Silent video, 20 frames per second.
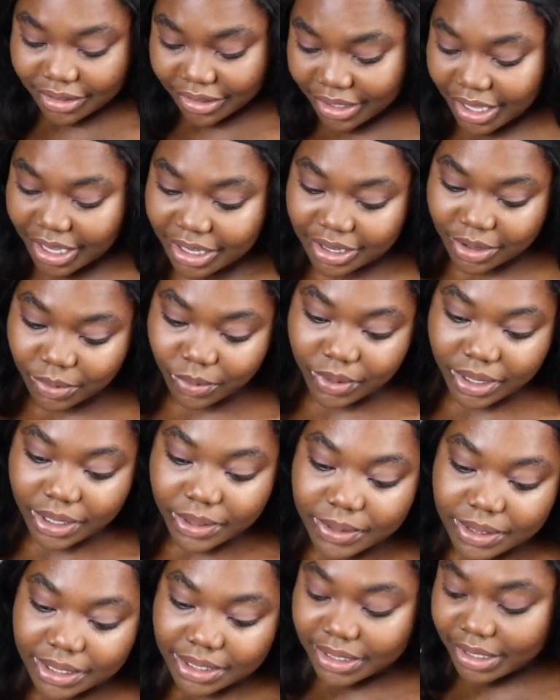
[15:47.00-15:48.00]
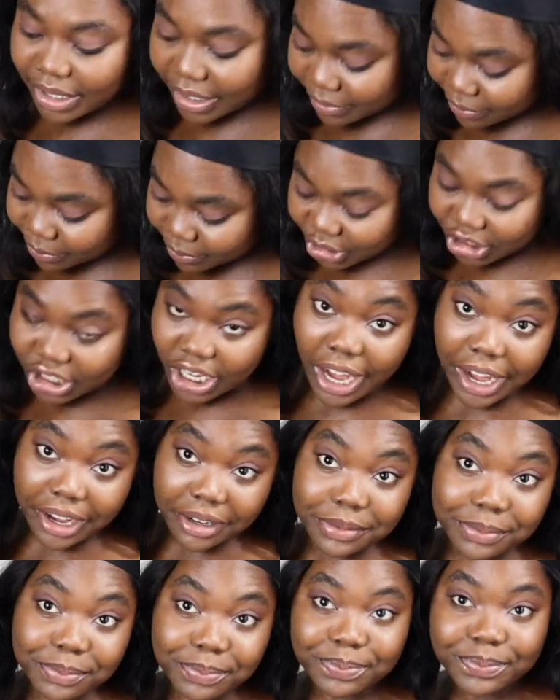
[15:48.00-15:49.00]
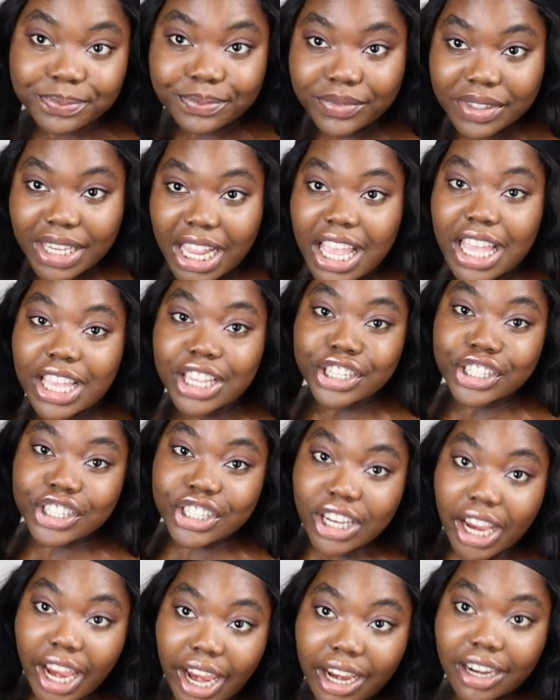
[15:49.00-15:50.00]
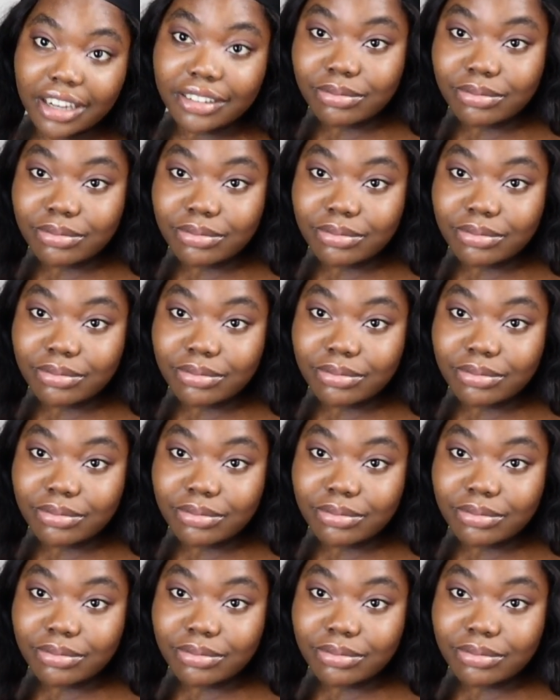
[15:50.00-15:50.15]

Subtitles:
and then what else is there? Share.